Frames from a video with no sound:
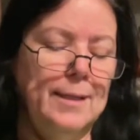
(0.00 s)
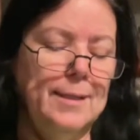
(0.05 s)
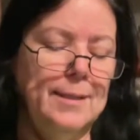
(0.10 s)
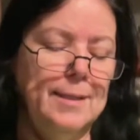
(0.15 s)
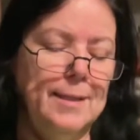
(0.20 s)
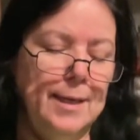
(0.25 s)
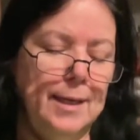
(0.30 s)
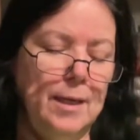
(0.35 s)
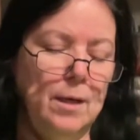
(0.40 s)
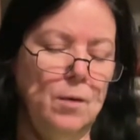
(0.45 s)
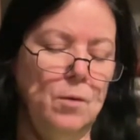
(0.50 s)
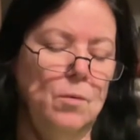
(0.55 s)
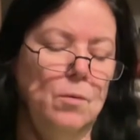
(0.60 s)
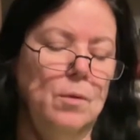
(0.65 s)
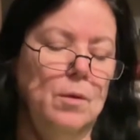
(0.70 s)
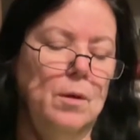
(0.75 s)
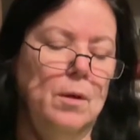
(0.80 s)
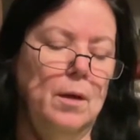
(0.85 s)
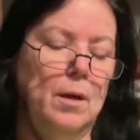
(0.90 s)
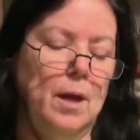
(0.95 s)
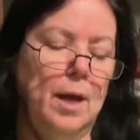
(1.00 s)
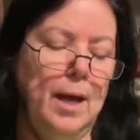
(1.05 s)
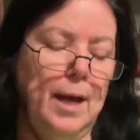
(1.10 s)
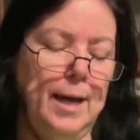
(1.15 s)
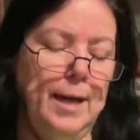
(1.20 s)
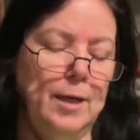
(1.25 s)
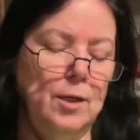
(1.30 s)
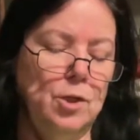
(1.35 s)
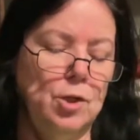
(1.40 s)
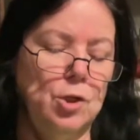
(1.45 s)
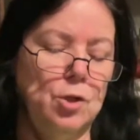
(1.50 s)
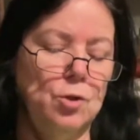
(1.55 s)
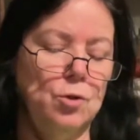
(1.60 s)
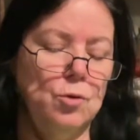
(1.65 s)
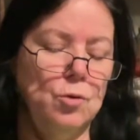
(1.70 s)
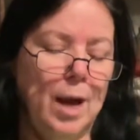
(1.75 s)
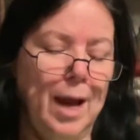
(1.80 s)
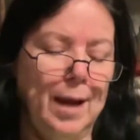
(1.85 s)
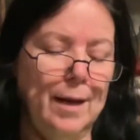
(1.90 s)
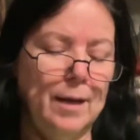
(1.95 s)
Dill. H.
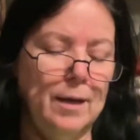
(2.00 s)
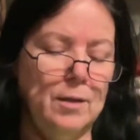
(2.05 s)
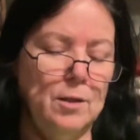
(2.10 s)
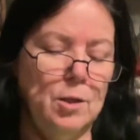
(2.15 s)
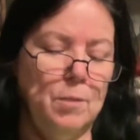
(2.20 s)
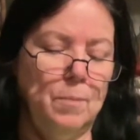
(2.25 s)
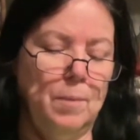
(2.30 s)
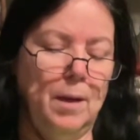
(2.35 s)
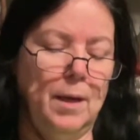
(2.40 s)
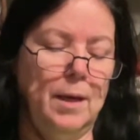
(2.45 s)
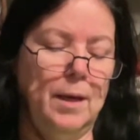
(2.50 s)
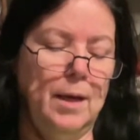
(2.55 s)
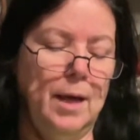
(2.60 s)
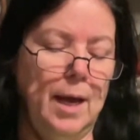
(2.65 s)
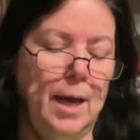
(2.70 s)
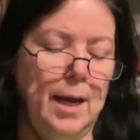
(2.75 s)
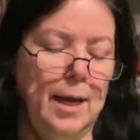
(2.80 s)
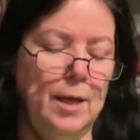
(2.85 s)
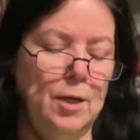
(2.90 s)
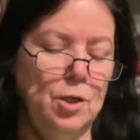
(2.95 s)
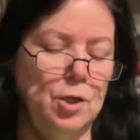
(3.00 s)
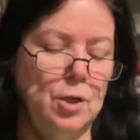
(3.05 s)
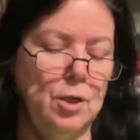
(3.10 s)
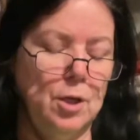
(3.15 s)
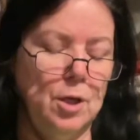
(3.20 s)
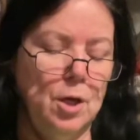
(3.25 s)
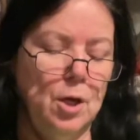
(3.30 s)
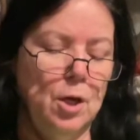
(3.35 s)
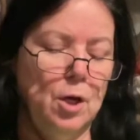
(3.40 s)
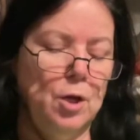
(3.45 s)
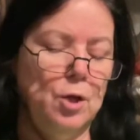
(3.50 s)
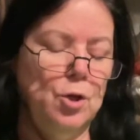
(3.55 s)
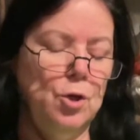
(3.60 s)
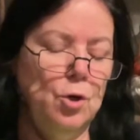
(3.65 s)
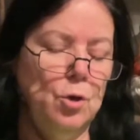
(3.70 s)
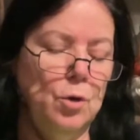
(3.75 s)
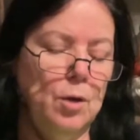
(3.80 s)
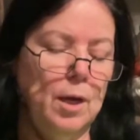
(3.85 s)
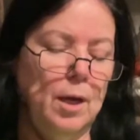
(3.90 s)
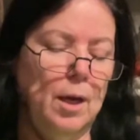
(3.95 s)
Dragon's blood. H.
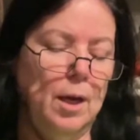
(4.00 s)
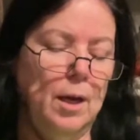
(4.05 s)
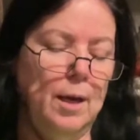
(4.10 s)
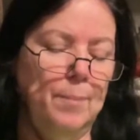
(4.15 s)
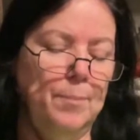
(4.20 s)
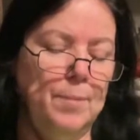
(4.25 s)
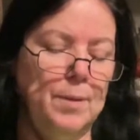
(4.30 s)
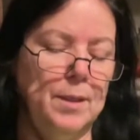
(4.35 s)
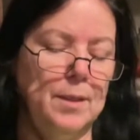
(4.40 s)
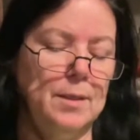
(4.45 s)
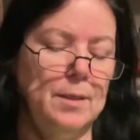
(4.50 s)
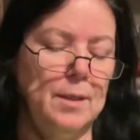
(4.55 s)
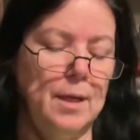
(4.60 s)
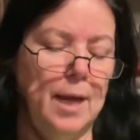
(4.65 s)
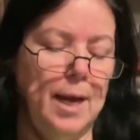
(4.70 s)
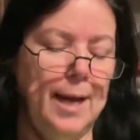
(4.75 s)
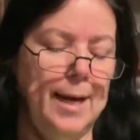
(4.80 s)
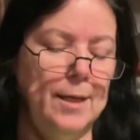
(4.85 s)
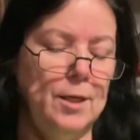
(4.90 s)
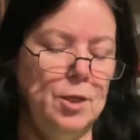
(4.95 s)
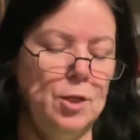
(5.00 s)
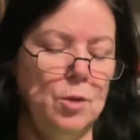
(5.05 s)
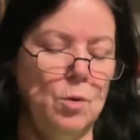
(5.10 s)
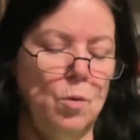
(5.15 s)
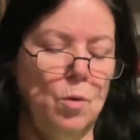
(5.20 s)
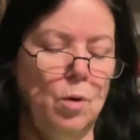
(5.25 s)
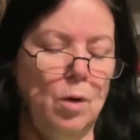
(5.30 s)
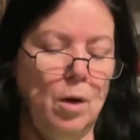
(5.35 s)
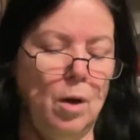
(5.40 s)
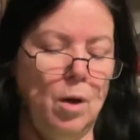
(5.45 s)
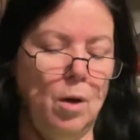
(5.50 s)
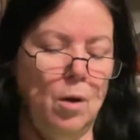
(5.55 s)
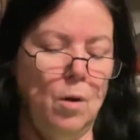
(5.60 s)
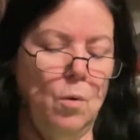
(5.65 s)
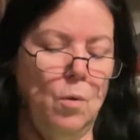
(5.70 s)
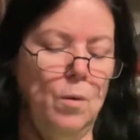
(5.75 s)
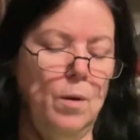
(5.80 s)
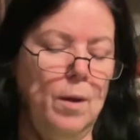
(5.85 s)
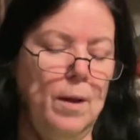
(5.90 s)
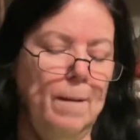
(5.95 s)
Eucalyptus. H or
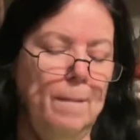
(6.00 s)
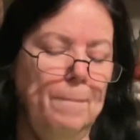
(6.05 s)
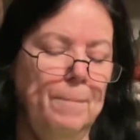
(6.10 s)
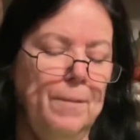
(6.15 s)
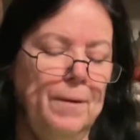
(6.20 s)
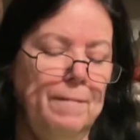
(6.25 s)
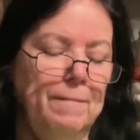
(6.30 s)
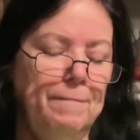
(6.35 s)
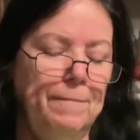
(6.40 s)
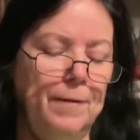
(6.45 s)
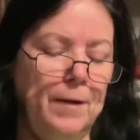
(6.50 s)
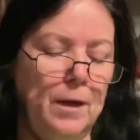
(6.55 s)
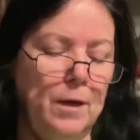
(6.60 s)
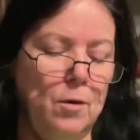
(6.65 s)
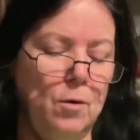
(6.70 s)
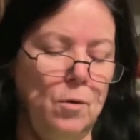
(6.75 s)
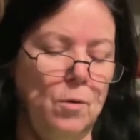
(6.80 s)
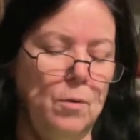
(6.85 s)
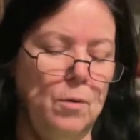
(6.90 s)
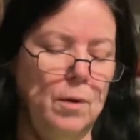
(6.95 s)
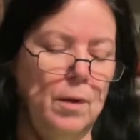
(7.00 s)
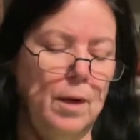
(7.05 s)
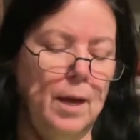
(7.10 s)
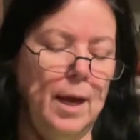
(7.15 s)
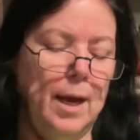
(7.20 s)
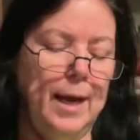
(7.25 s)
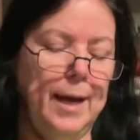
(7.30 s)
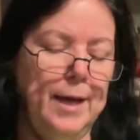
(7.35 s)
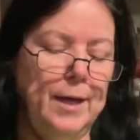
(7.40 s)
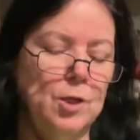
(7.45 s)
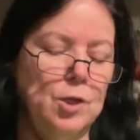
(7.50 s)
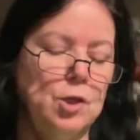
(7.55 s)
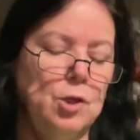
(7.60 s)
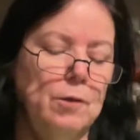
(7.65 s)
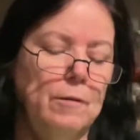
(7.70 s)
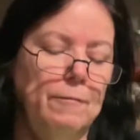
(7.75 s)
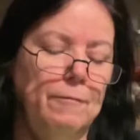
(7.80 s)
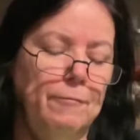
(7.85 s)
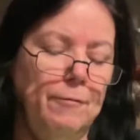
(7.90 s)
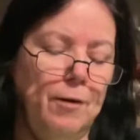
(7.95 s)
O. Fennel. H.
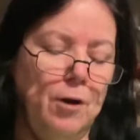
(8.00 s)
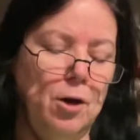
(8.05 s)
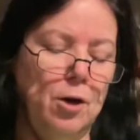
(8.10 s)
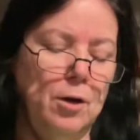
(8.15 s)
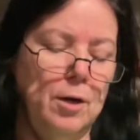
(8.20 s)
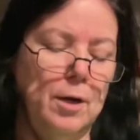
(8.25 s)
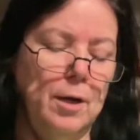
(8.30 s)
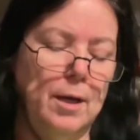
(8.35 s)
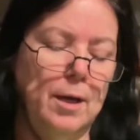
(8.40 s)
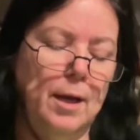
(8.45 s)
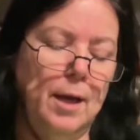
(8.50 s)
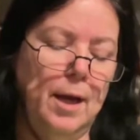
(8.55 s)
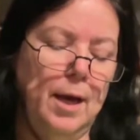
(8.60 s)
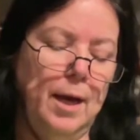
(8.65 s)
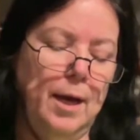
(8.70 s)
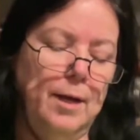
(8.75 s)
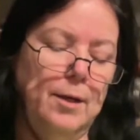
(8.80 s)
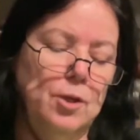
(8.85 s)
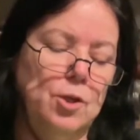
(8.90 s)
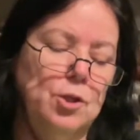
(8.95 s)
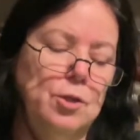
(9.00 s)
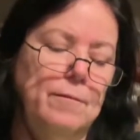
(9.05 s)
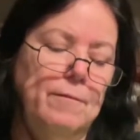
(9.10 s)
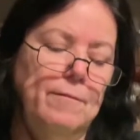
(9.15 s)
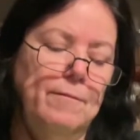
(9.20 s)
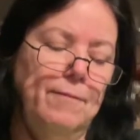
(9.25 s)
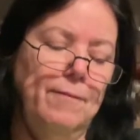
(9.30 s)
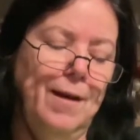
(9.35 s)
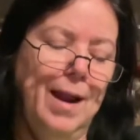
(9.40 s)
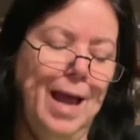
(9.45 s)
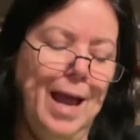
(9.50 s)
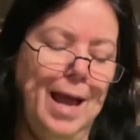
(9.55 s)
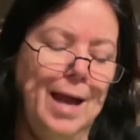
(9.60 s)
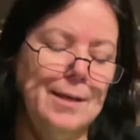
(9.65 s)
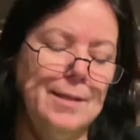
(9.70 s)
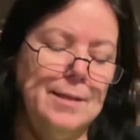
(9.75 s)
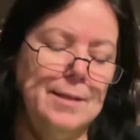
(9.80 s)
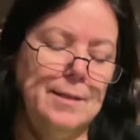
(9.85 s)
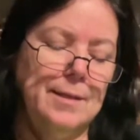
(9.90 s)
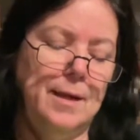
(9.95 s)
Fern. H.
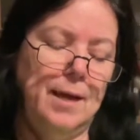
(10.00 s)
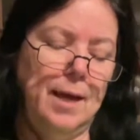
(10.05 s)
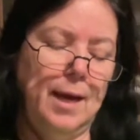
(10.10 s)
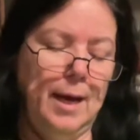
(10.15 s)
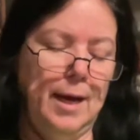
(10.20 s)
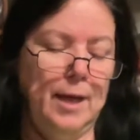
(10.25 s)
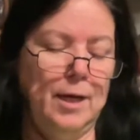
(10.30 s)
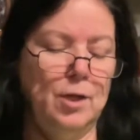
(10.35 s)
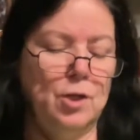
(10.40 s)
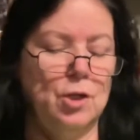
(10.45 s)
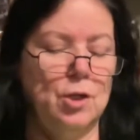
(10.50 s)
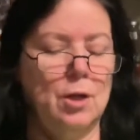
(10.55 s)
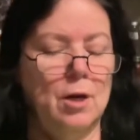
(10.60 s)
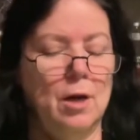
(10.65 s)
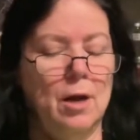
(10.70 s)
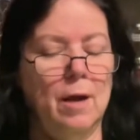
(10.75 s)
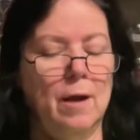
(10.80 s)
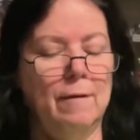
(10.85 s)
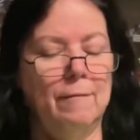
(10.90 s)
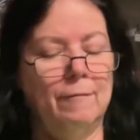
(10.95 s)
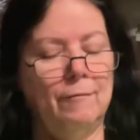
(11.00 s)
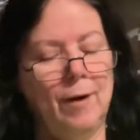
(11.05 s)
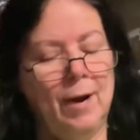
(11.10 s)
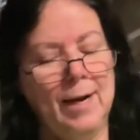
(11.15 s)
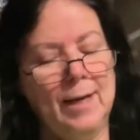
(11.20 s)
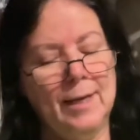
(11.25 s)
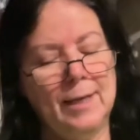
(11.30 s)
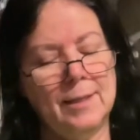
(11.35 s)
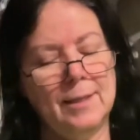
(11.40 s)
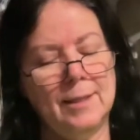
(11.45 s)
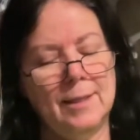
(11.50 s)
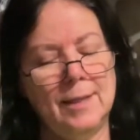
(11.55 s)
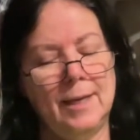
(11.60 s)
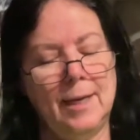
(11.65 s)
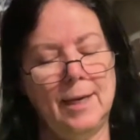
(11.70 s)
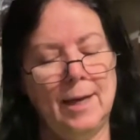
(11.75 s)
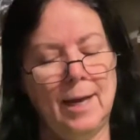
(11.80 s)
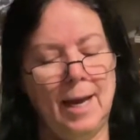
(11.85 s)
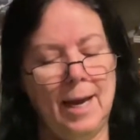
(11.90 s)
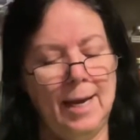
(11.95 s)
Flax. H.
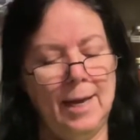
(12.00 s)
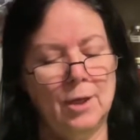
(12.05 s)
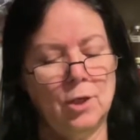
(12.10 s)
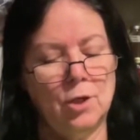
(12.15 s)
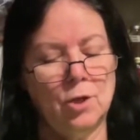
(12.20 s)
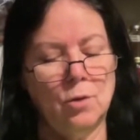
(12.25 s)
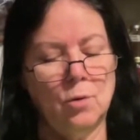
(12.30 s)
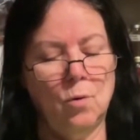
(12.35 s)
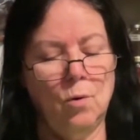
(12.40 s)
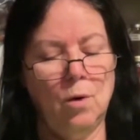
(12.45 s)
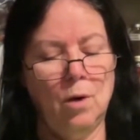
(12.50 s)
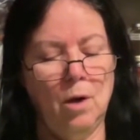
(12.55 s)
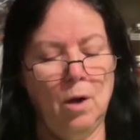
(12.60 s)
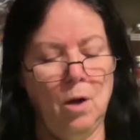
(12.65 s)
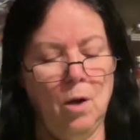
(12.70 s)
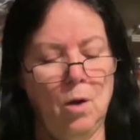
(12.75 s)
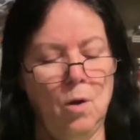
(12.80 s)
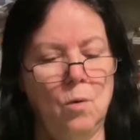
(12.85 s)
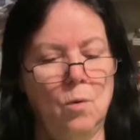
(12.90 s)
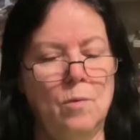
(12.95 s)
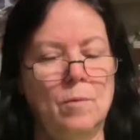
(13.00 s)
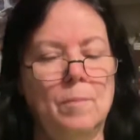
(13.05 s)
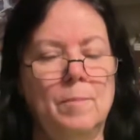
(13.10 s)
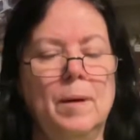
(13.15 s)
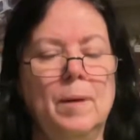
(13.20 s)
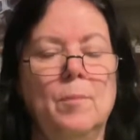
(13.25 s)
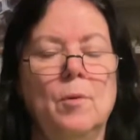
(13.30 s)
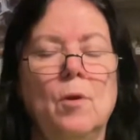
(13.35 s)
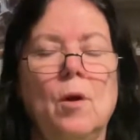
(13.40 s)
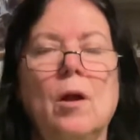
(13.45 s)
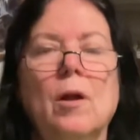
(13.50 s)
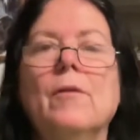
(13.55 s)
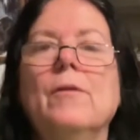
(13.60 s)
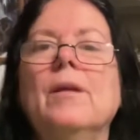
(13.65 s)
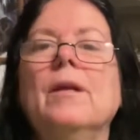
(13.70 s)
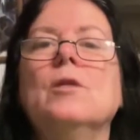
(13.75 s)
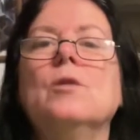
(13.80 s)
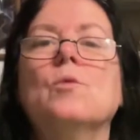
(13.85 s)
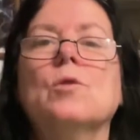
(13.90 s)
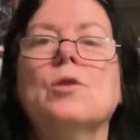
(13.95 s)
Frankincense. H or O. Remember, all of
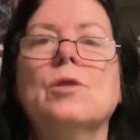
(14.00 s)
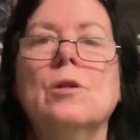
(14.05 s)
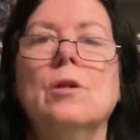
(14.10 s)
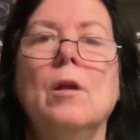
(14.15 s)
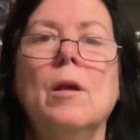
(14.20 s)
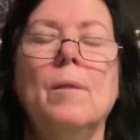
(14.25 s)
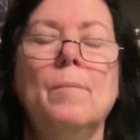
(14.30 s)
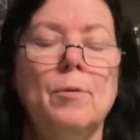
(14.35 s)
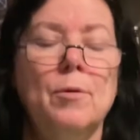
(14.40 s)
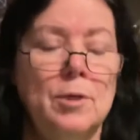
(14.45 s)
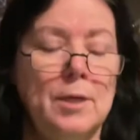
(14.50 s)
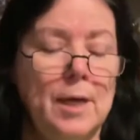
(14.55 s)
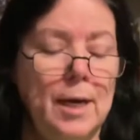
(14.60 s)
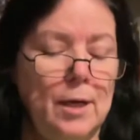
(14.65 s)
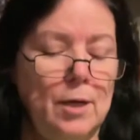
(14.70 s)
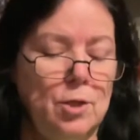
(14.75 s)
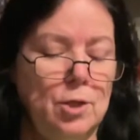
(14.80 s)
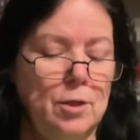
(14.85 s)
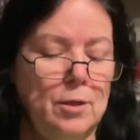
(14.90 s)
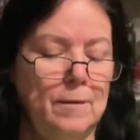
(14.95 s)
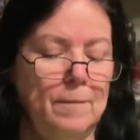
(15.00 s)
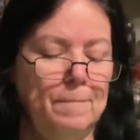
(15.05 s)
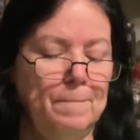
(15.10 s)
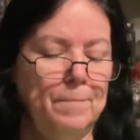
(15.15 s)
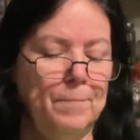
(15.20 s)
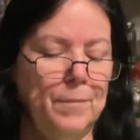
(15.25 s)
these were still on protection.